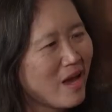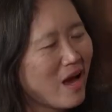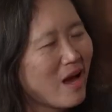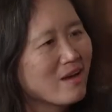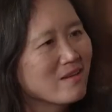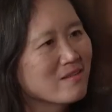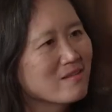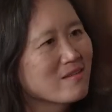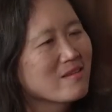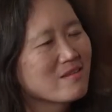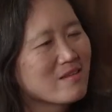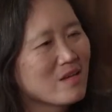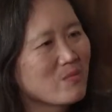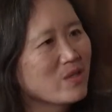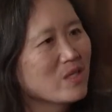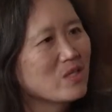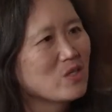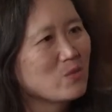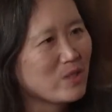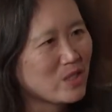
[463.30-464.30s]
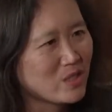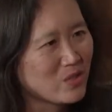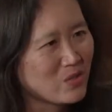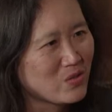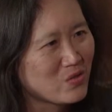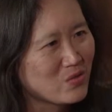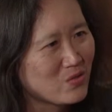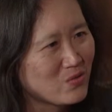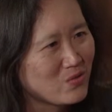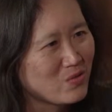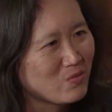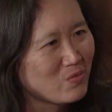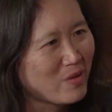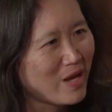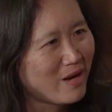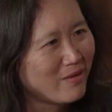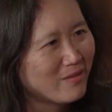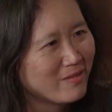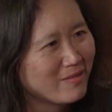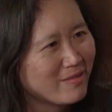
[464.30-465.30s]
as something to be concerned
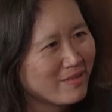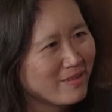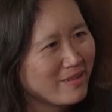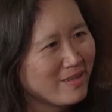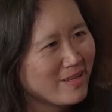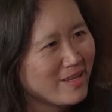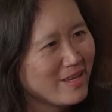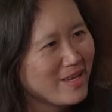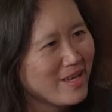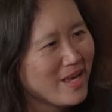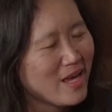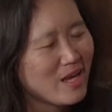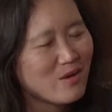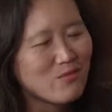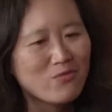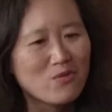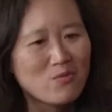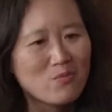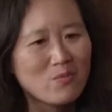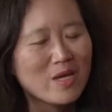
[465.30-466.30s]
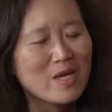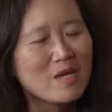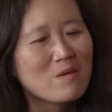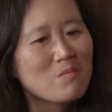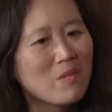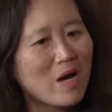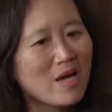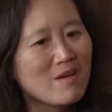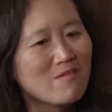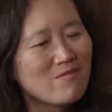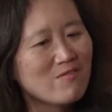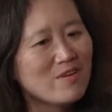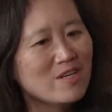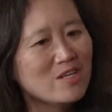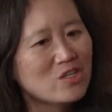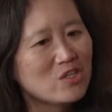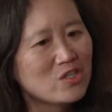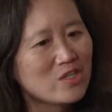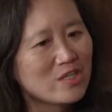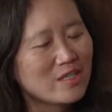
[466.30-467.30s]
about. And for me, my
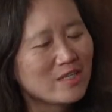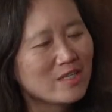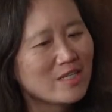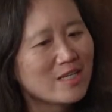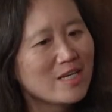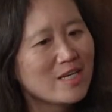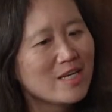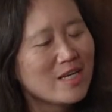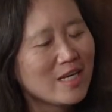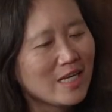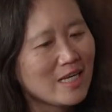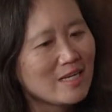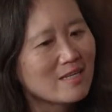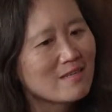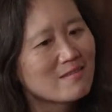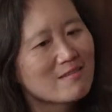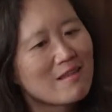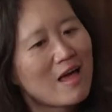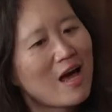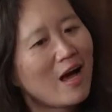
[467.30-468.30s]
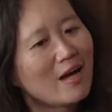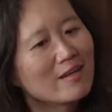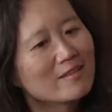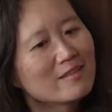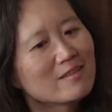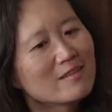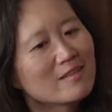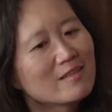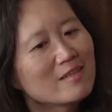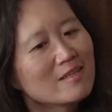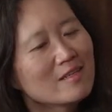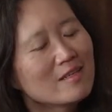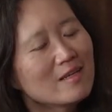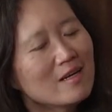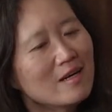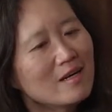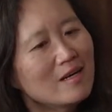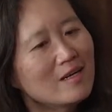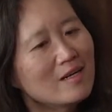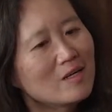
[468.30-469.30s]
vision is that
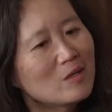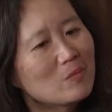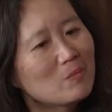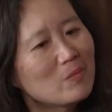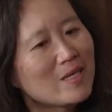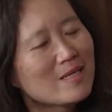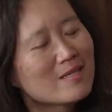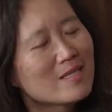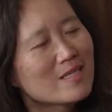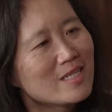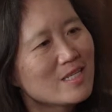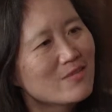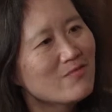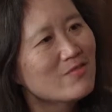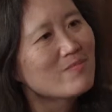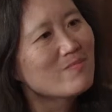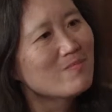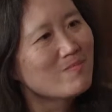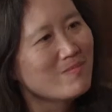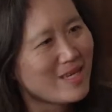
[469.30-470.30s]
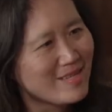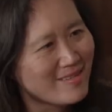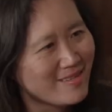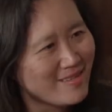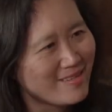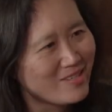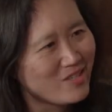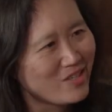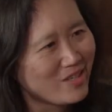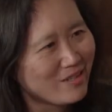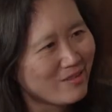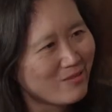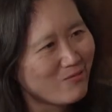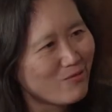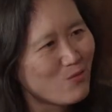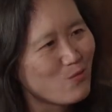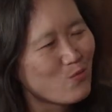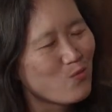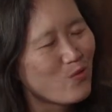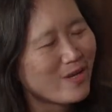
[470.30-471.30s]
it's a different messaging
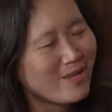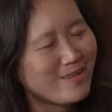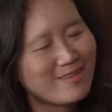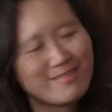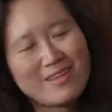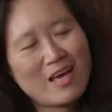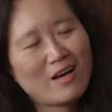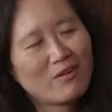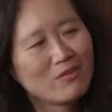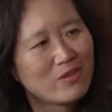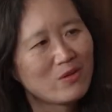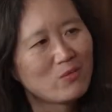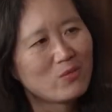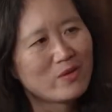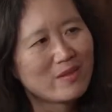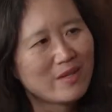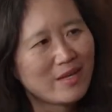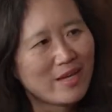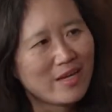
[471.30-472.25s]
from what is out there with the